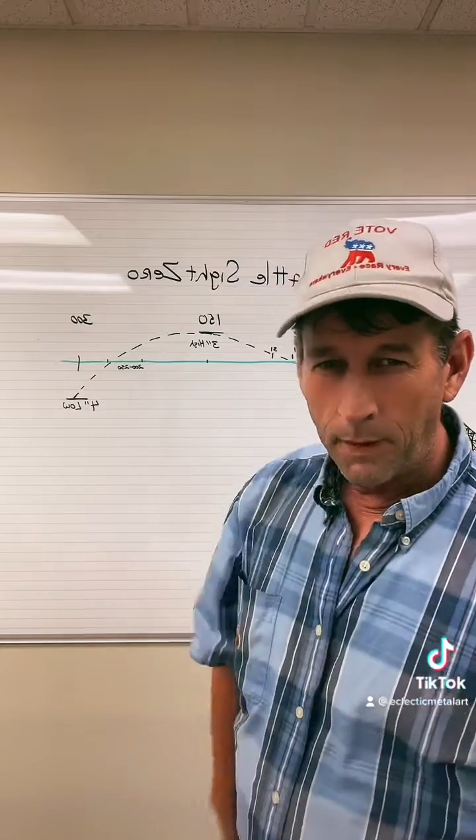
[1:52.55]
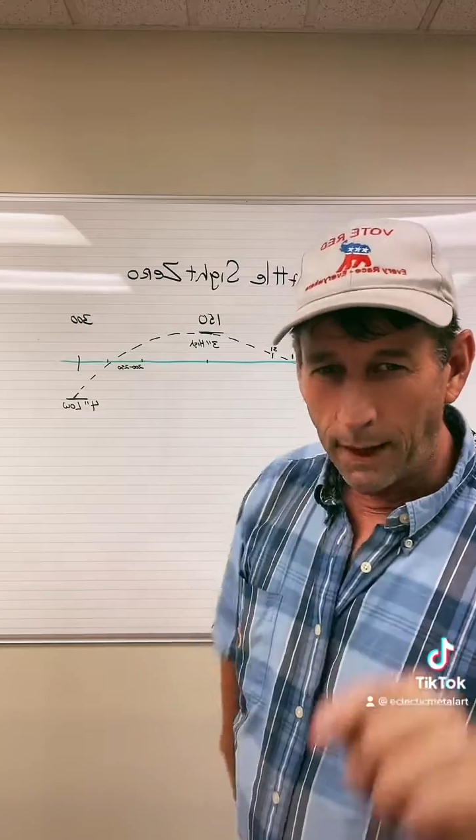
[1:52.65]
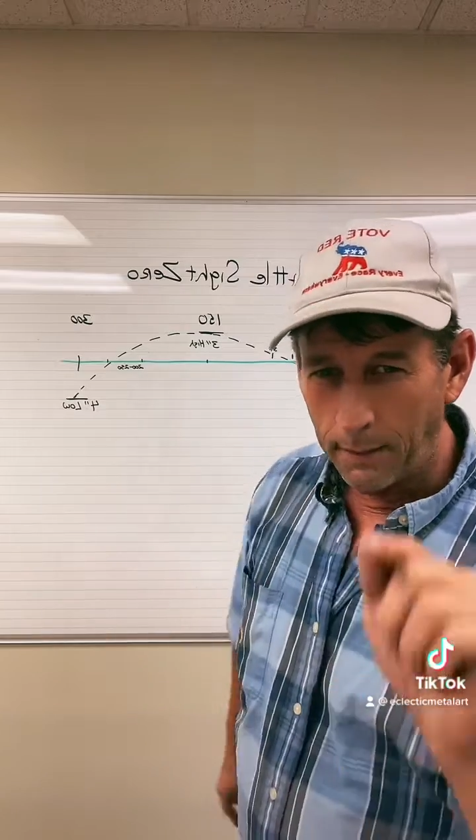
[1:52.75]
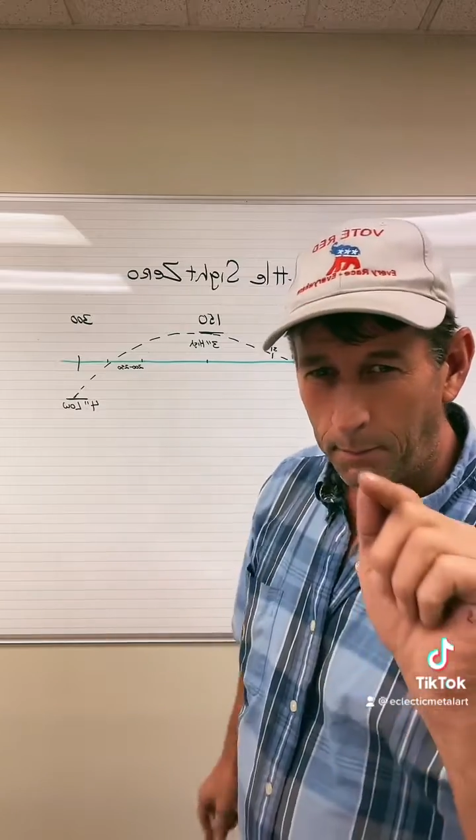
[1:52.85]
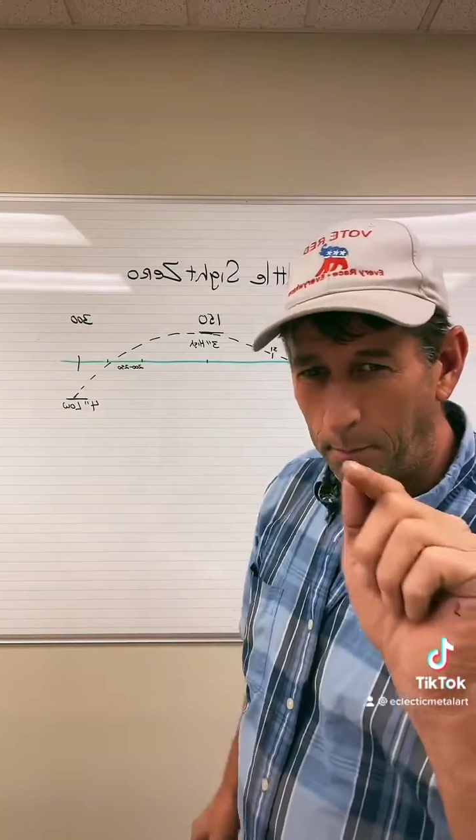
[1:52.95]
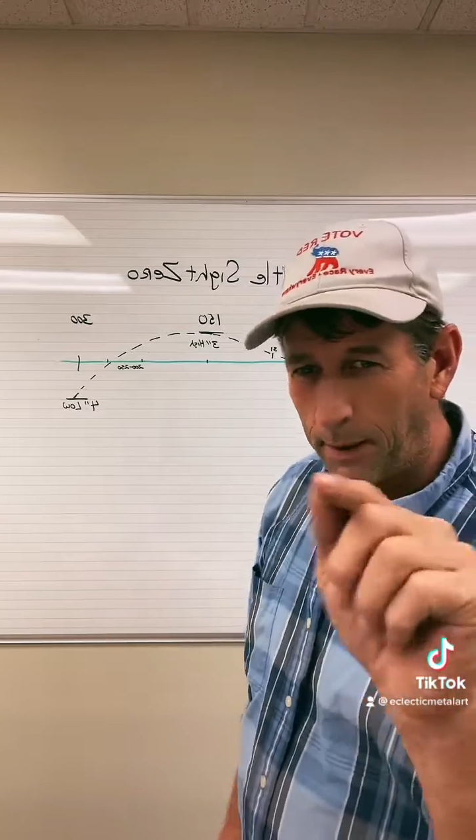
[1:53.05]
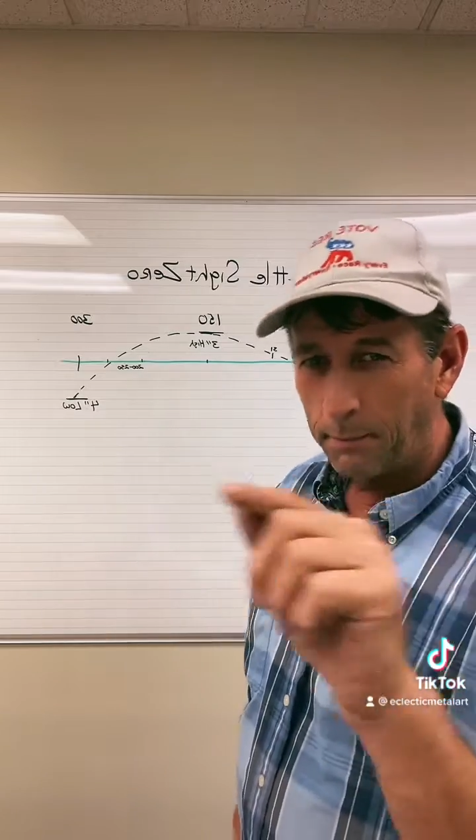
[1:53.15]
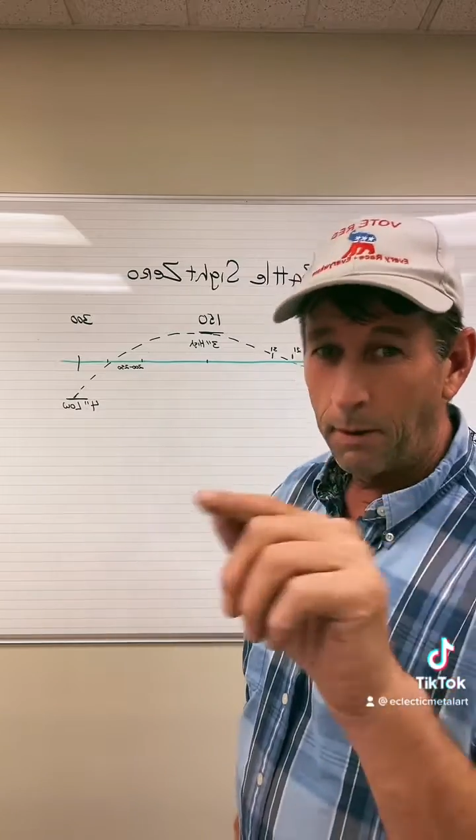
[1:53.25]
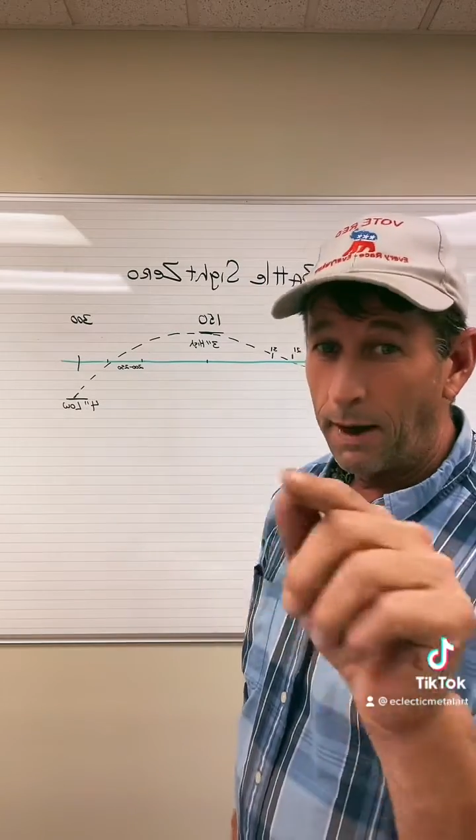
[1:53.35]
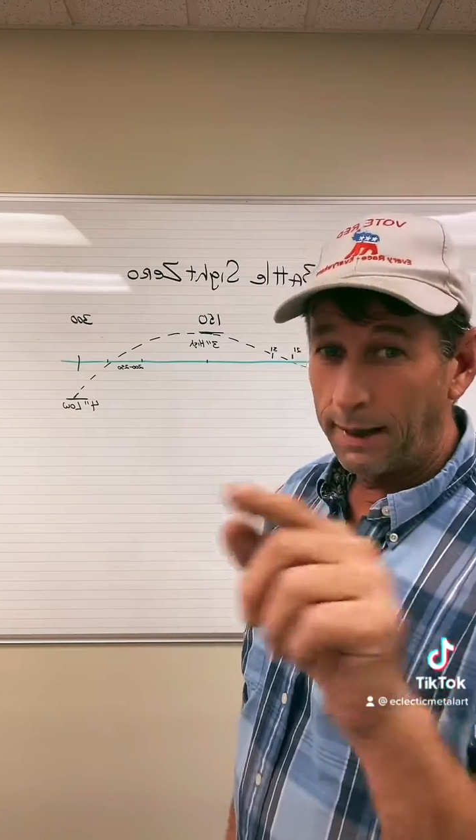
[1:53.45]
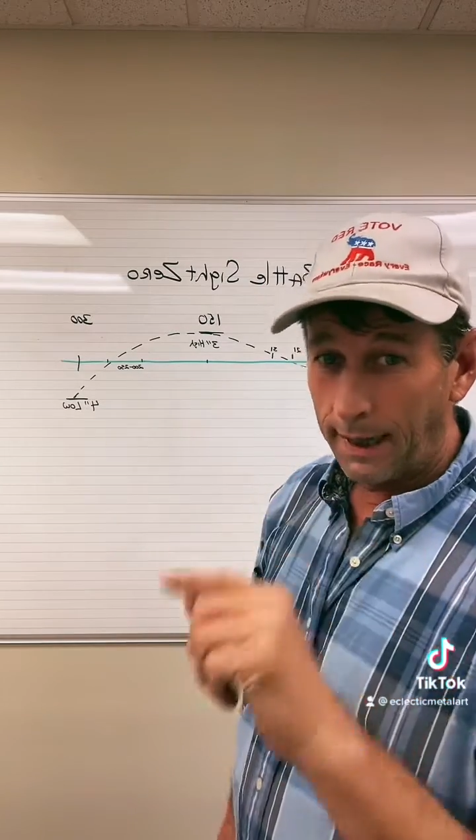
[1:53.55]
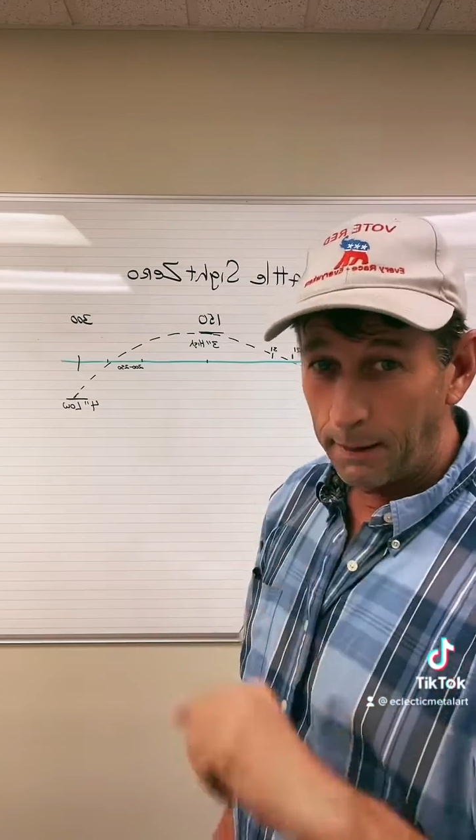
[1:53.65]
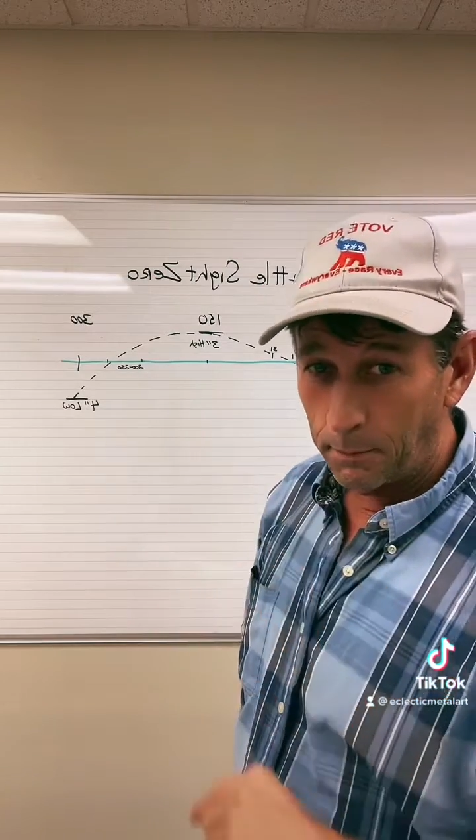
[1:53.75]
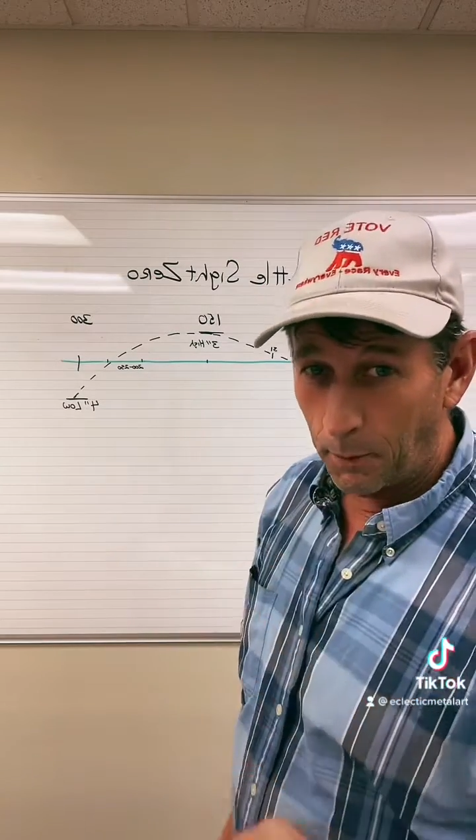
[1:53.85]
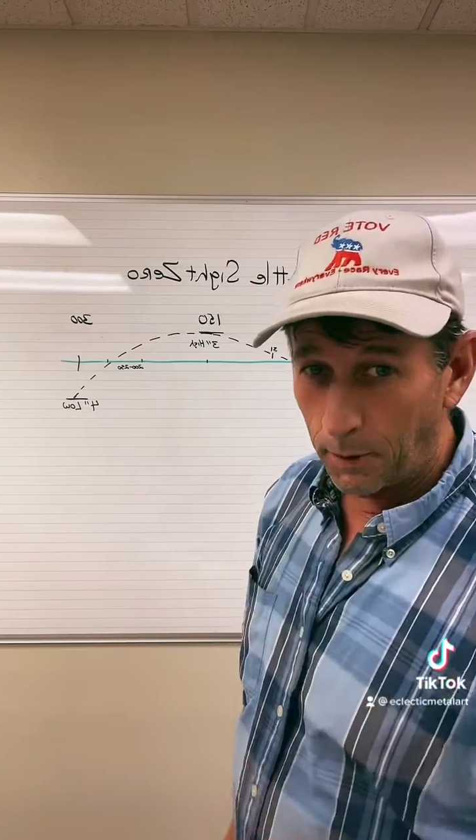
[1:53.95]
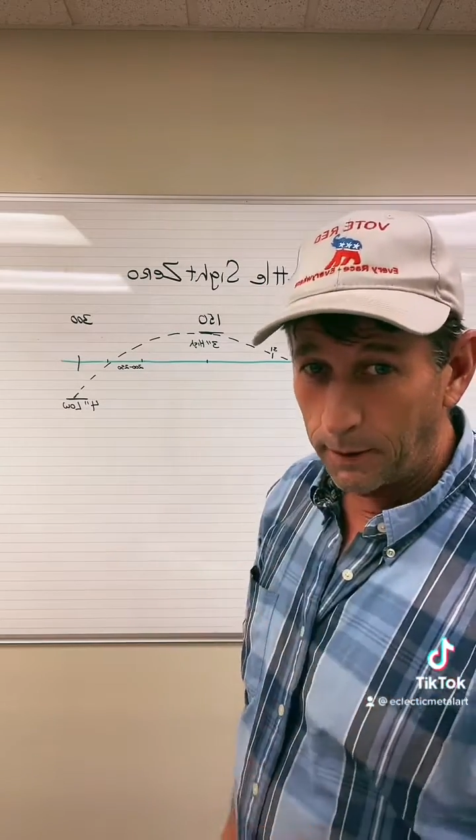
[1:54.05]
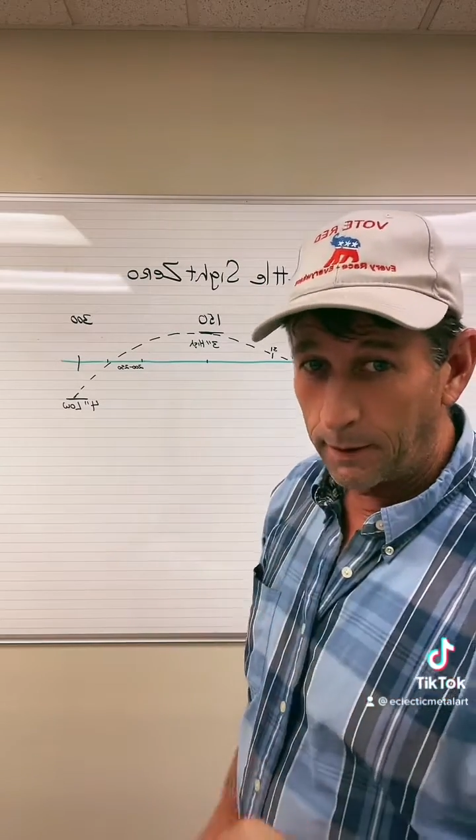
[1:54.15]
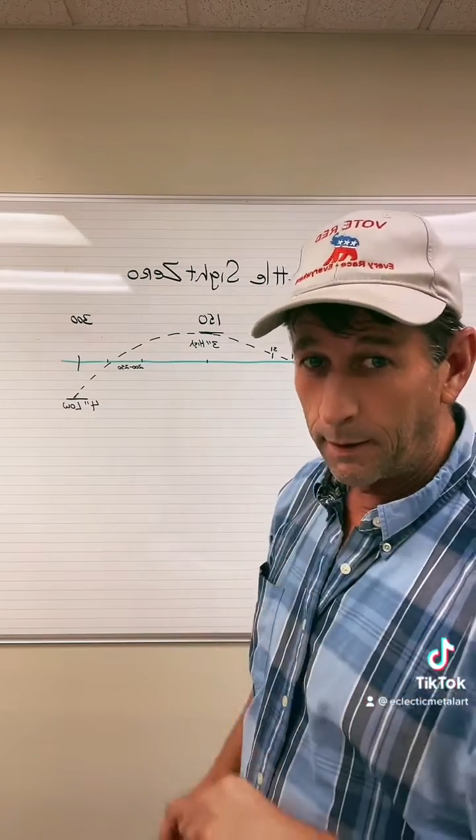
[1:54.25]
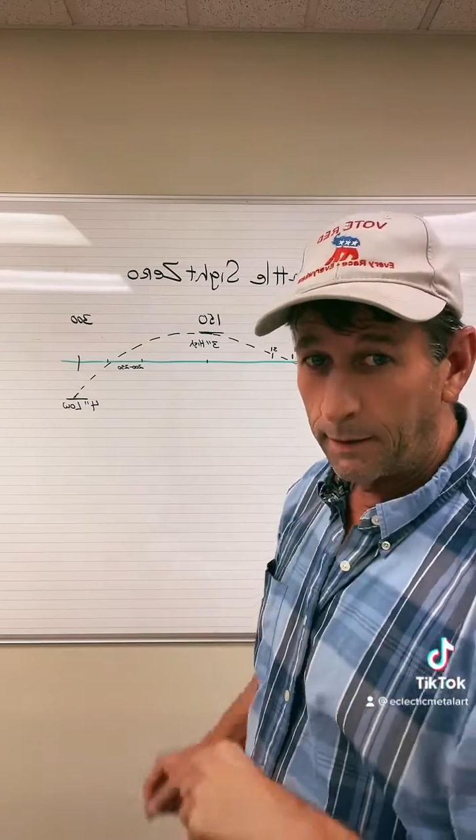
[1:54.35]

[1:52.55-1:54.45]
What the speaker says: A mid-body aim point,